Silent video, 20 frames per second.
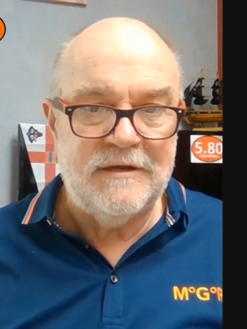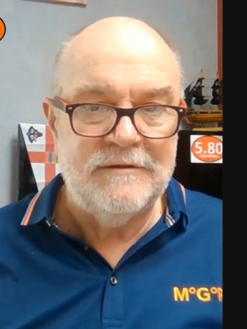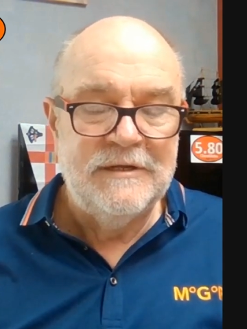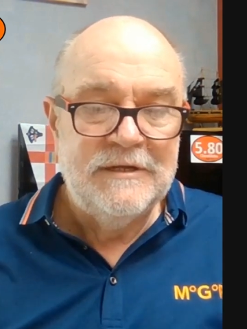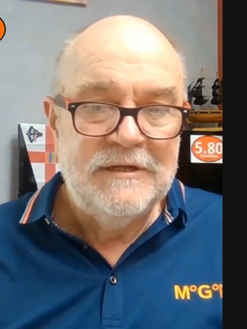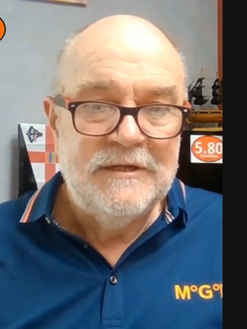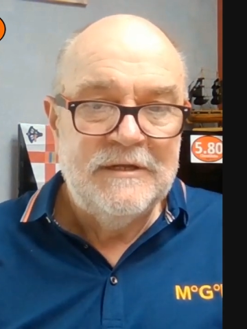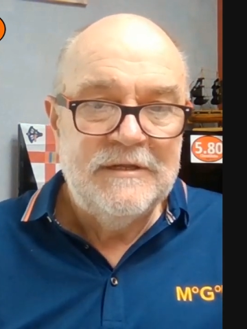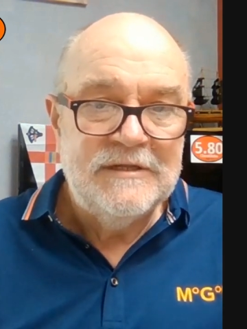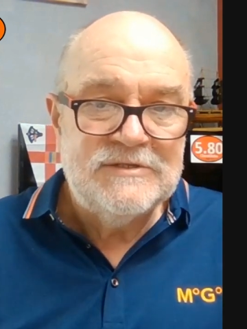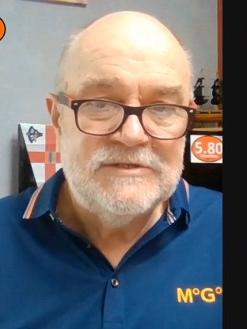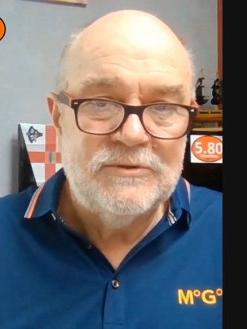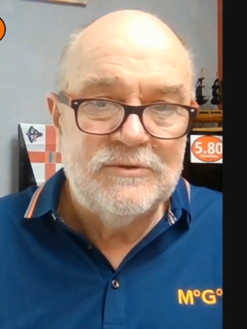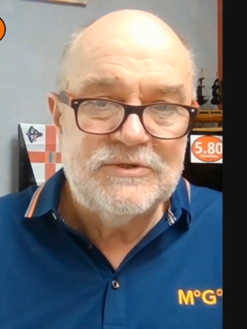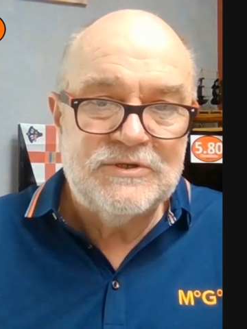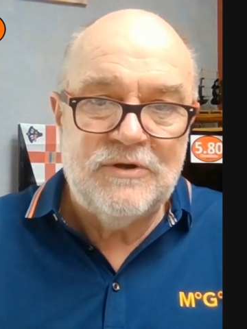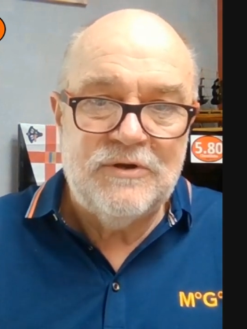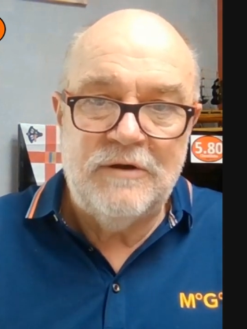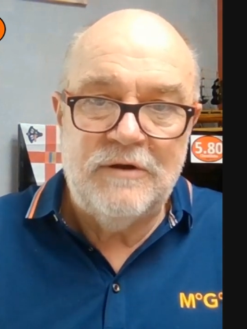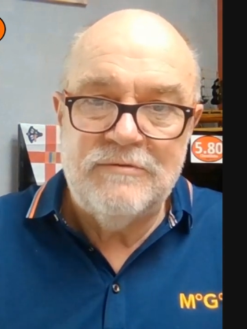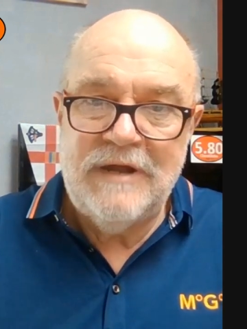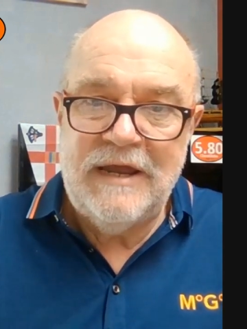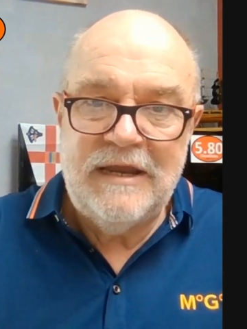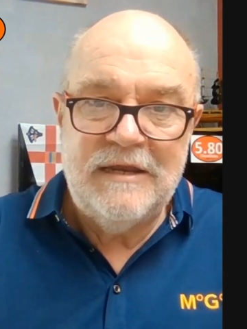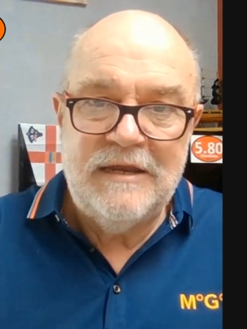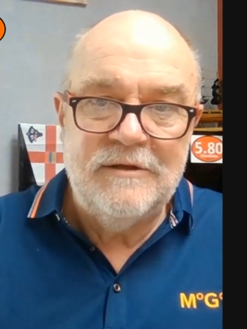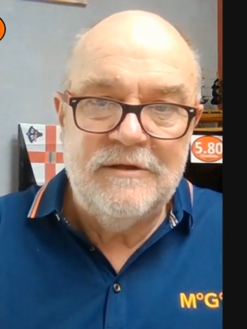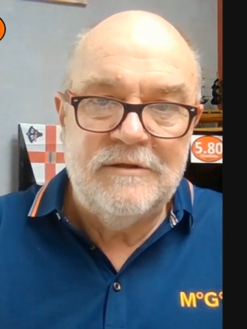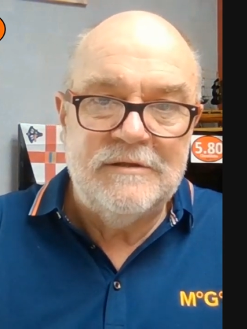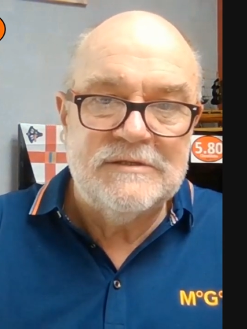It's all tri-radial.
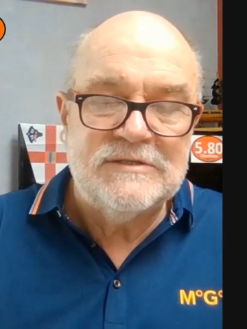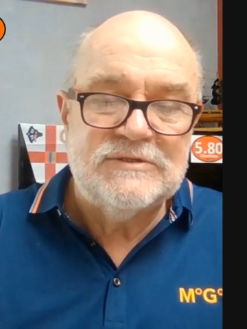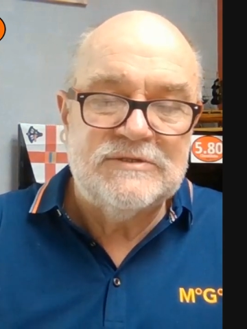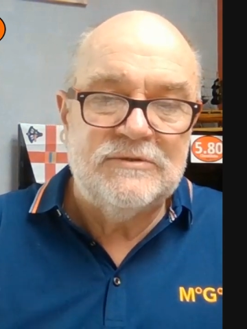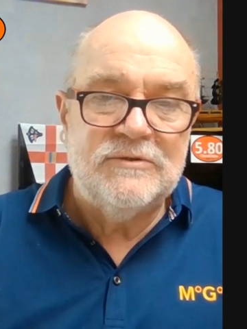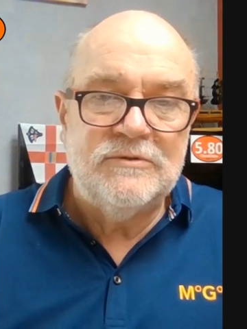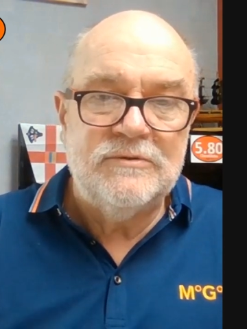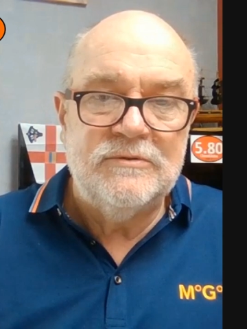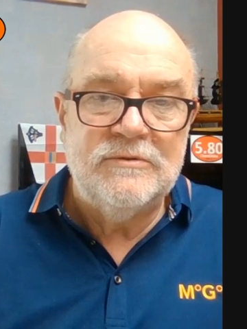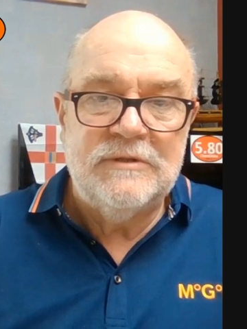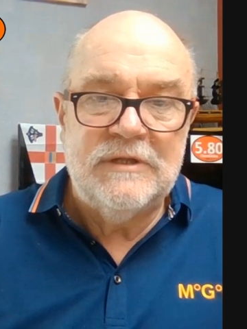It's all